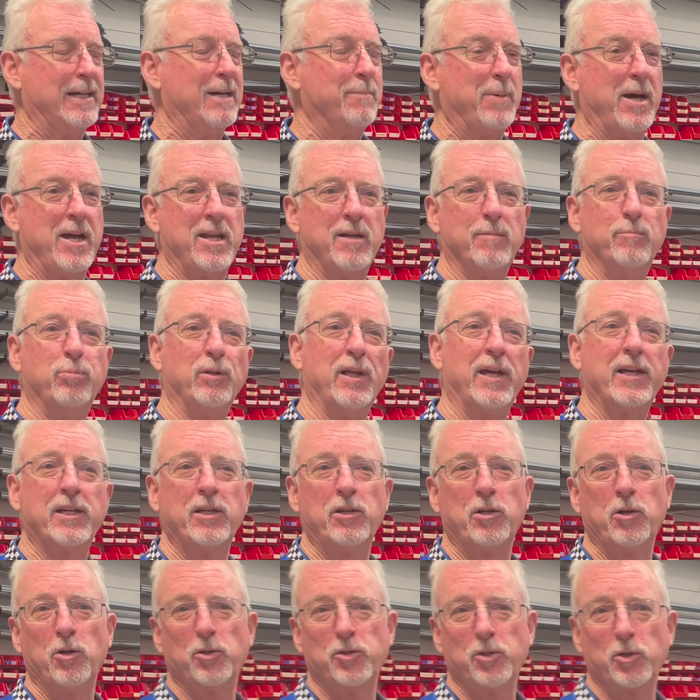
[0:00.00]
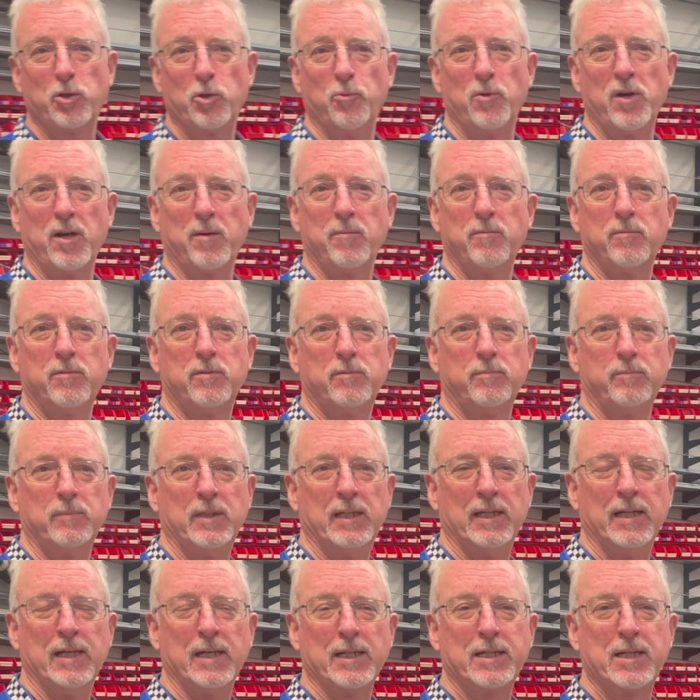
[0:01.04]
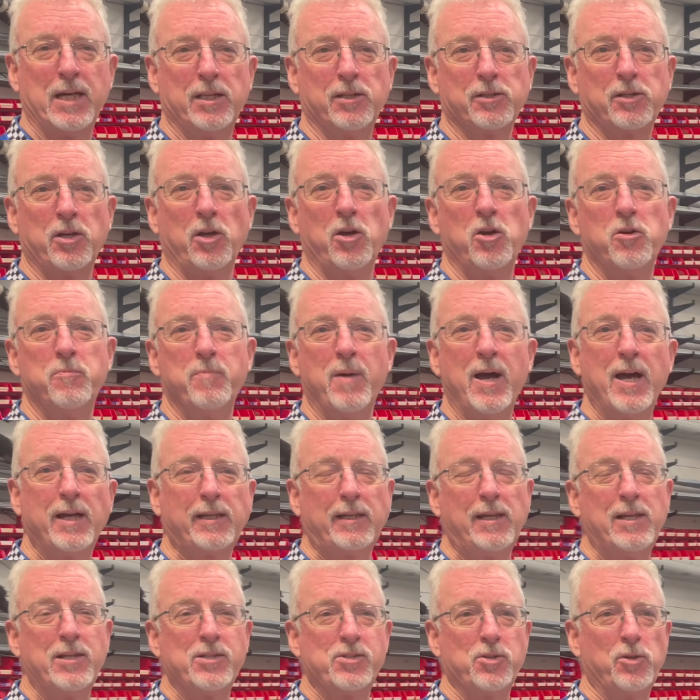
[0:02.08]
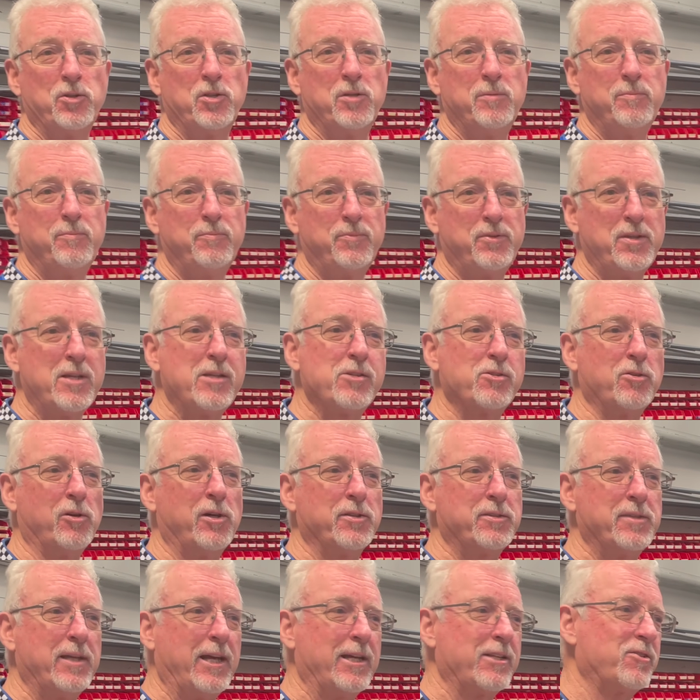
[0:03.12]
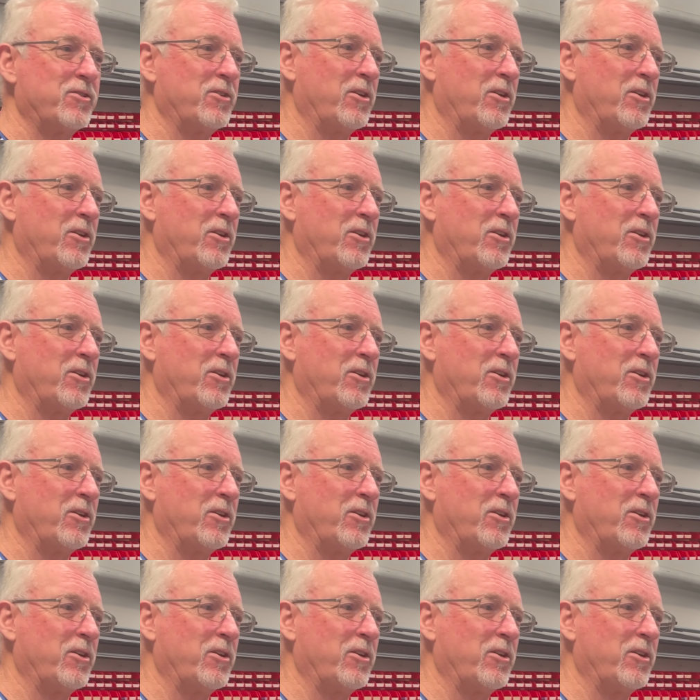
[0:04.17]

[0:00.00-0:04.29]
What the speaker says: painted black and got the correct colour code markings on them, things like that.